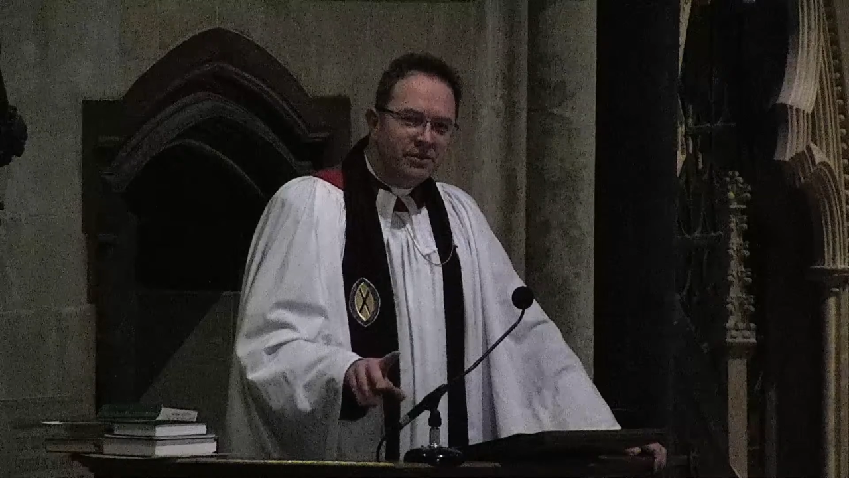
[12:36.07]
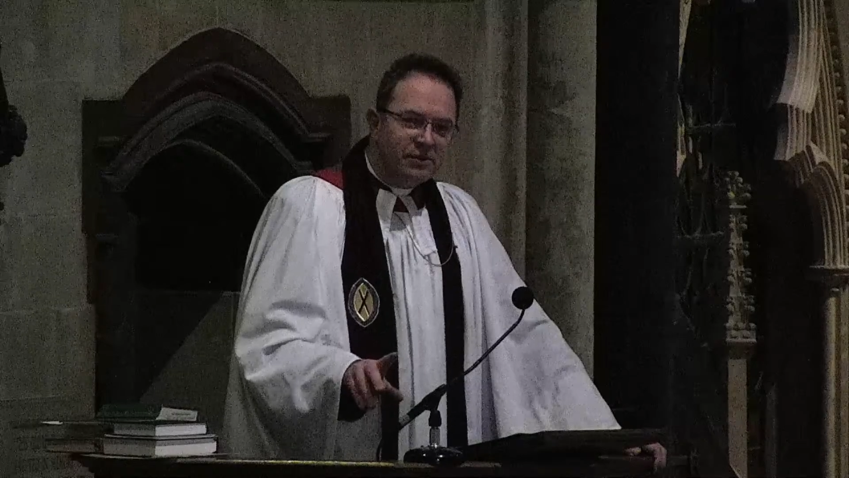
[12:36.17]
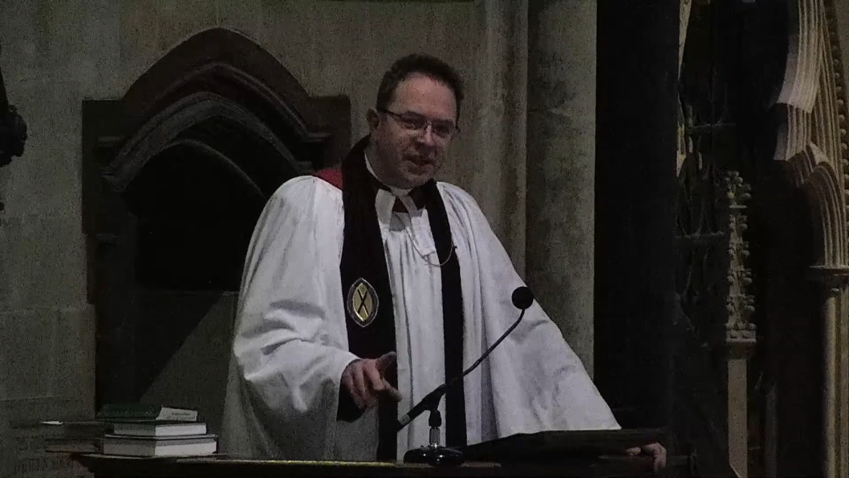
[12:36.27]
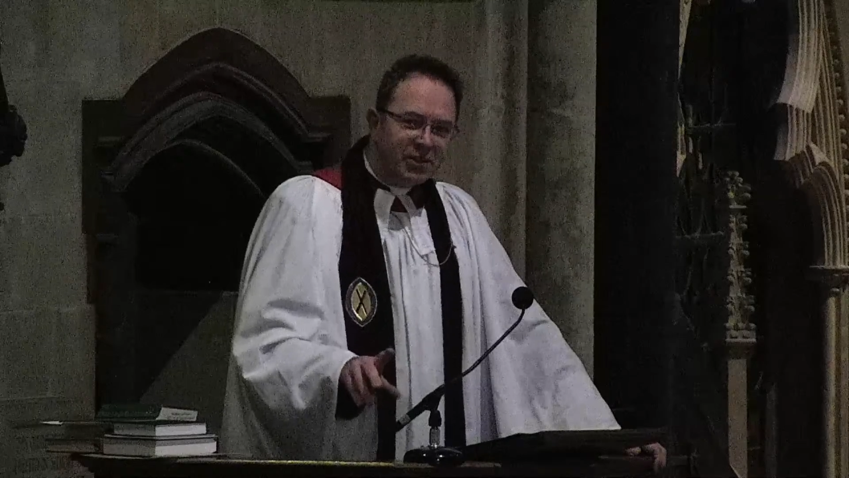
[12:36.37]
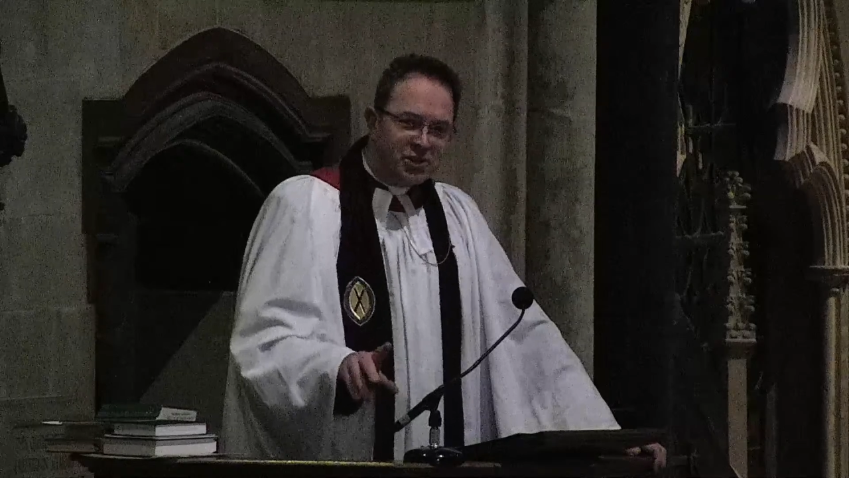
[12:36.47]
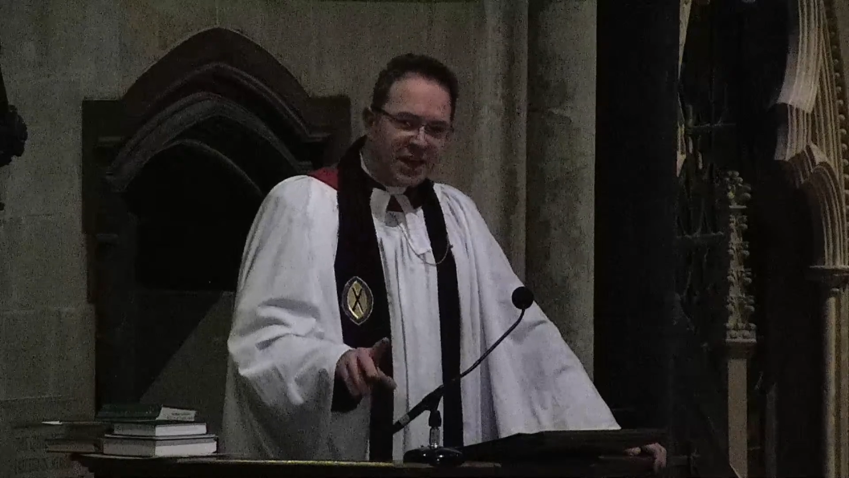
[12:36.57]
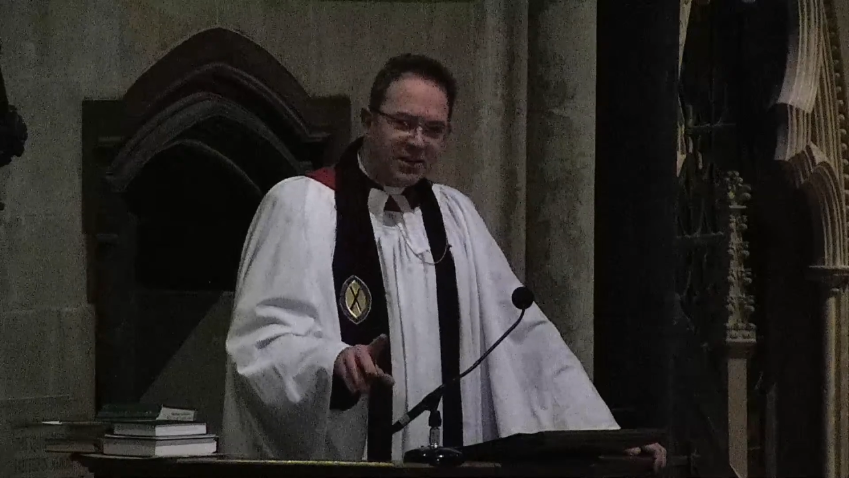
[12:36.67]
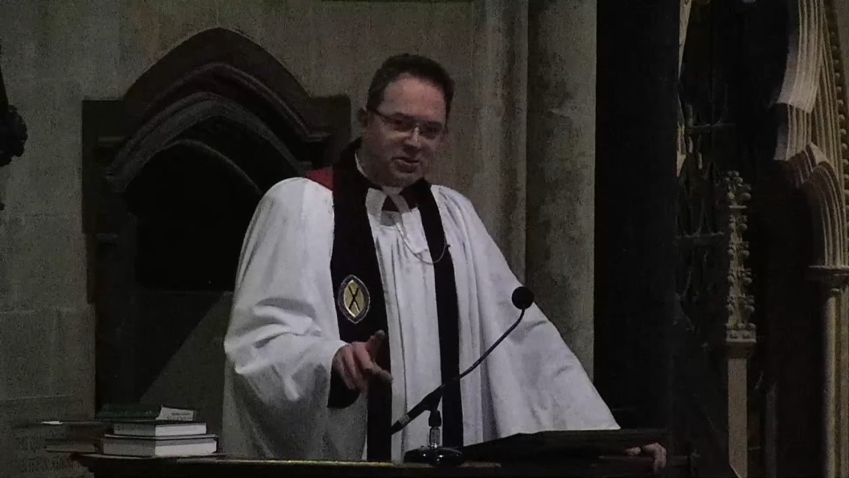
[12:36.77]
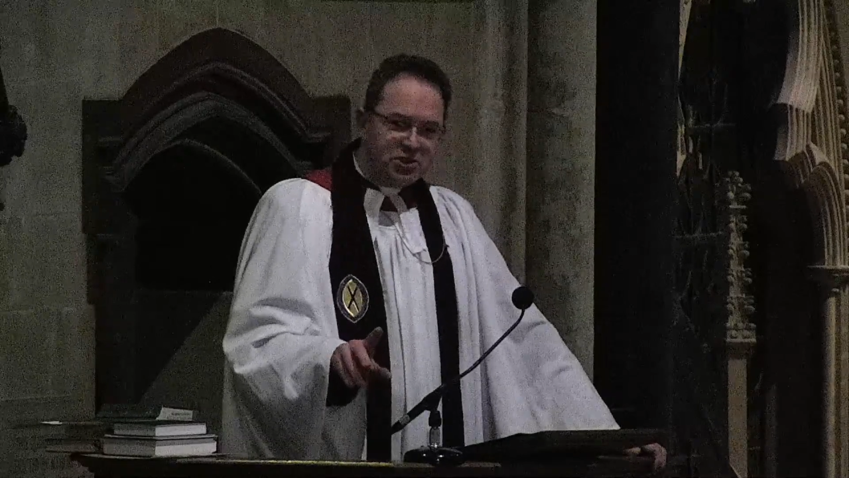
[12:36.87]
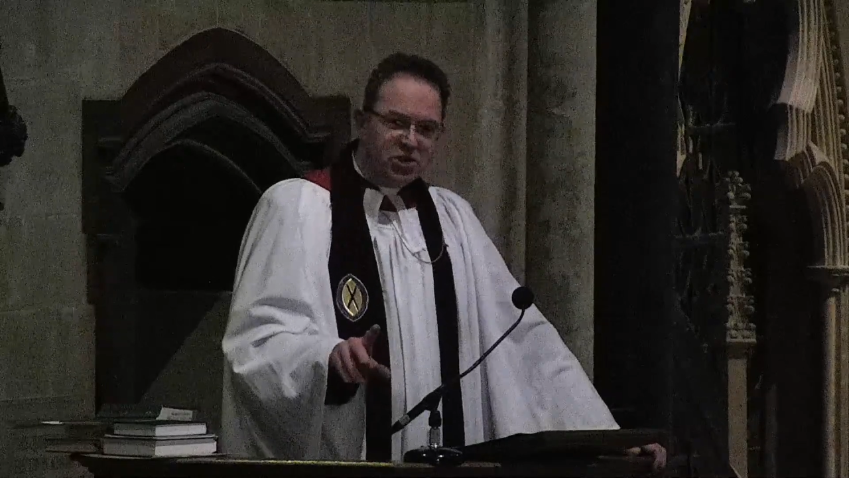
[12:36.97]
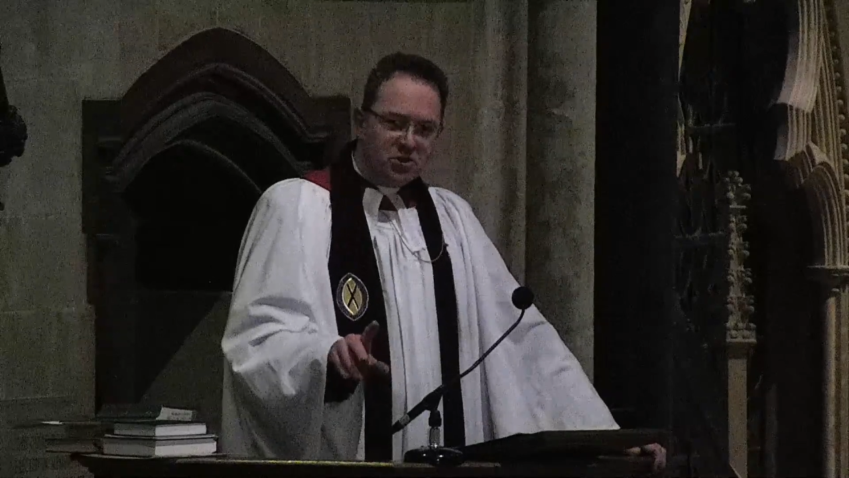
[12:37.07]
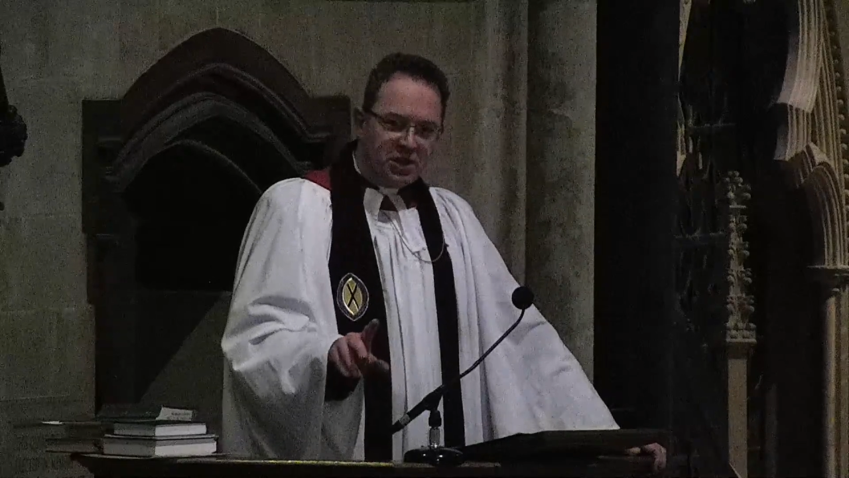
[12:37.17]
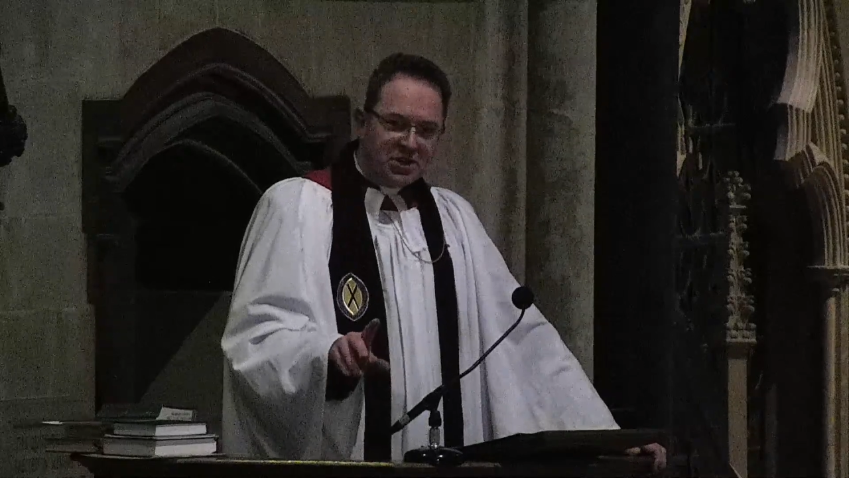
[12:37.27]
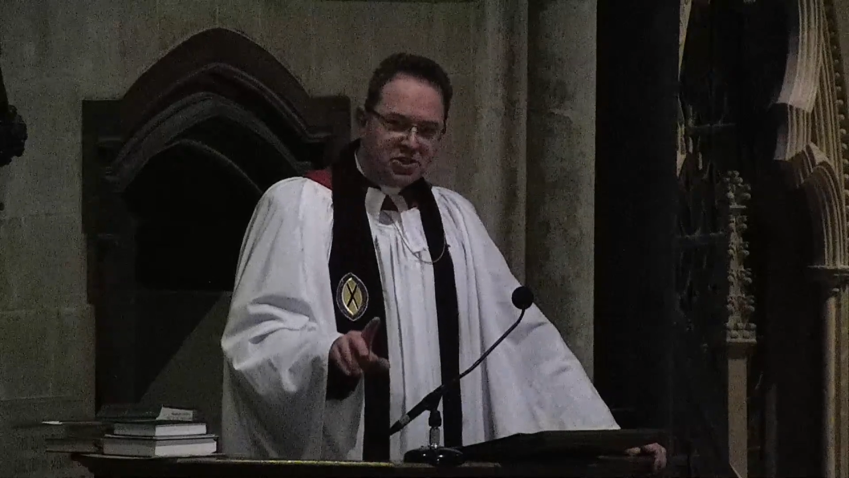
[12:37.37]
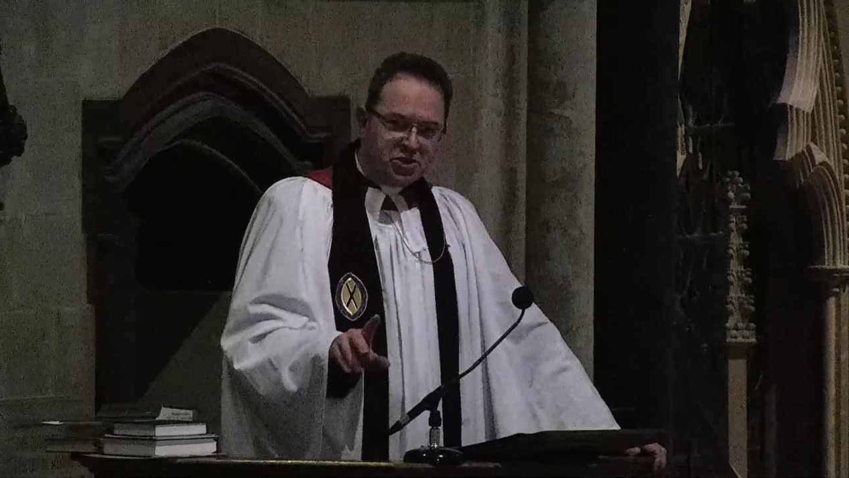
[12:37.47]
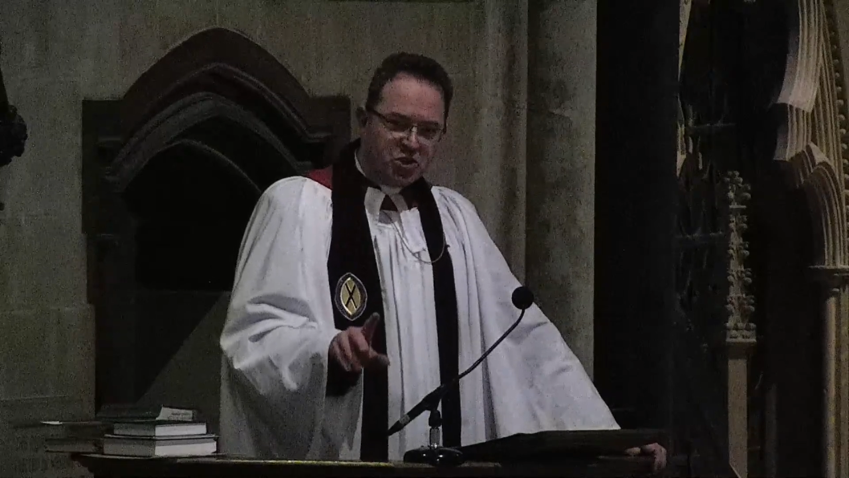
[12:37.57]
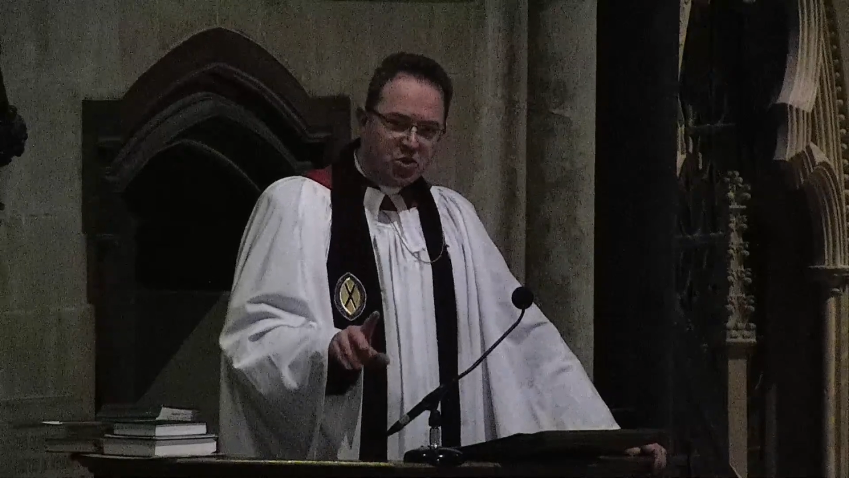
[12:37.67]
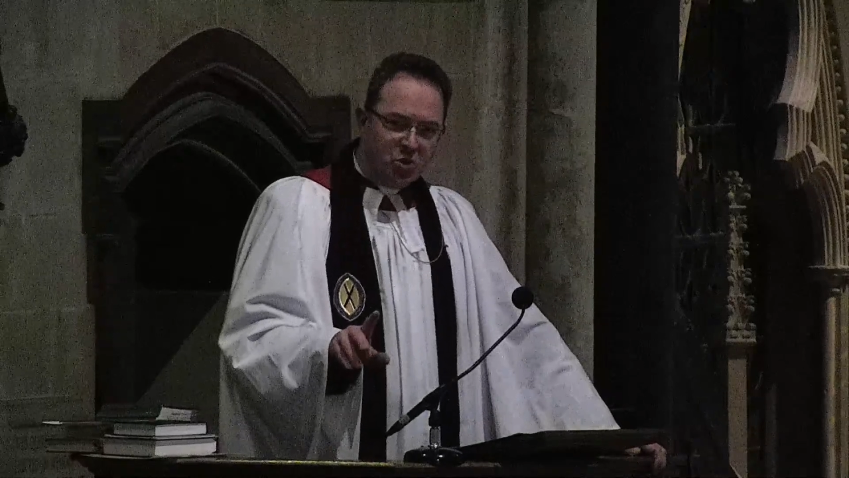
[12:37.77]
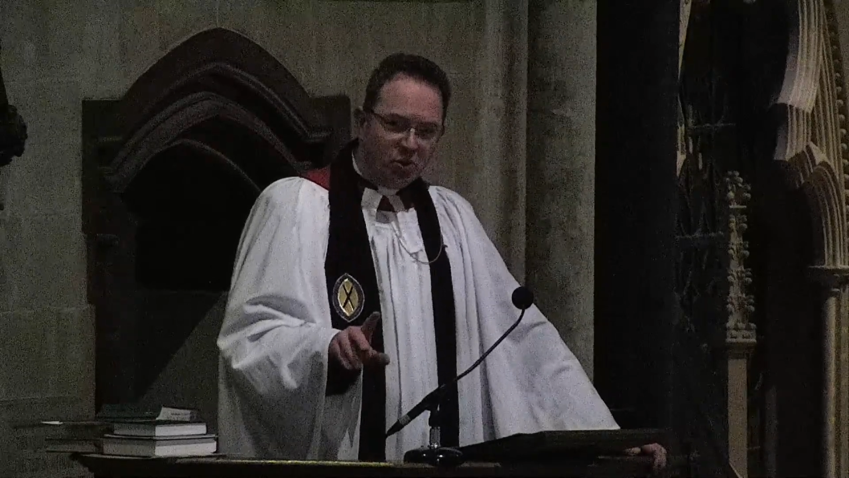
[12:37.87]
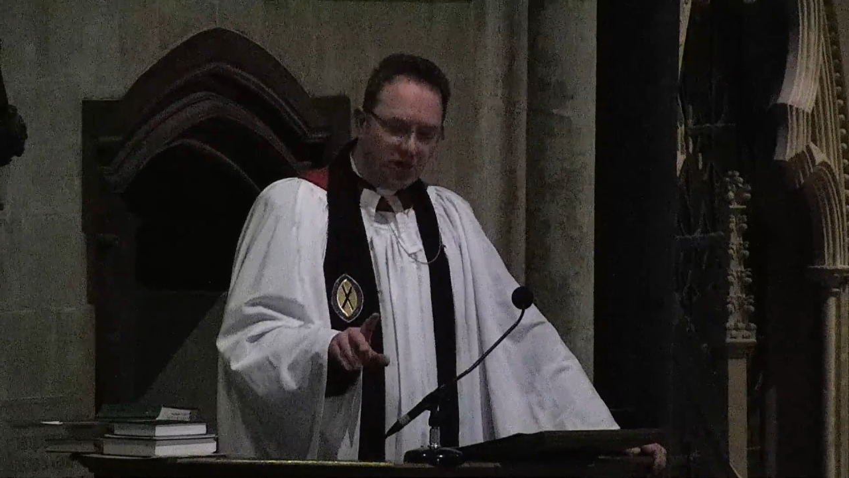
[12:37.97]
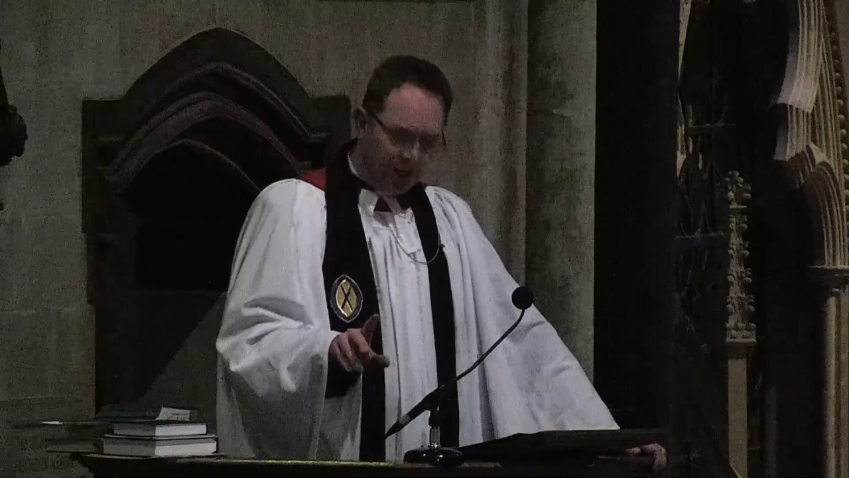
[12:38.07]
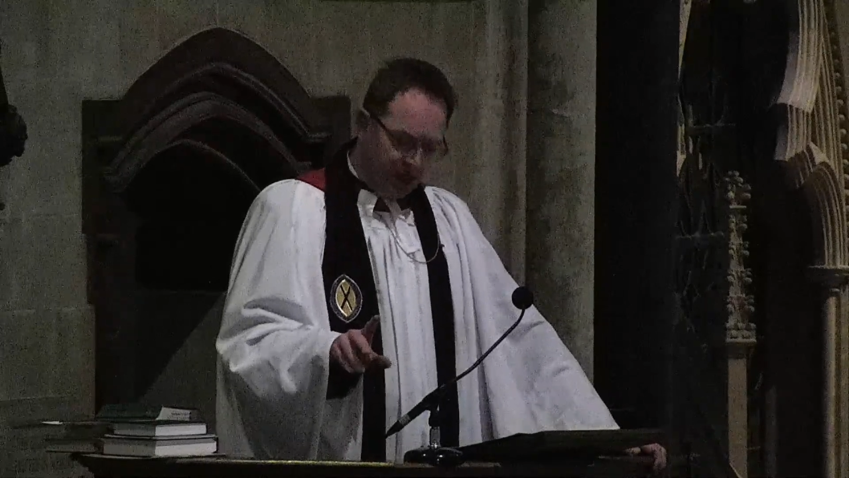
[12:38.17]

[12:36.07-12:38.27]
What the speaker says: Neil Tennant knew that his school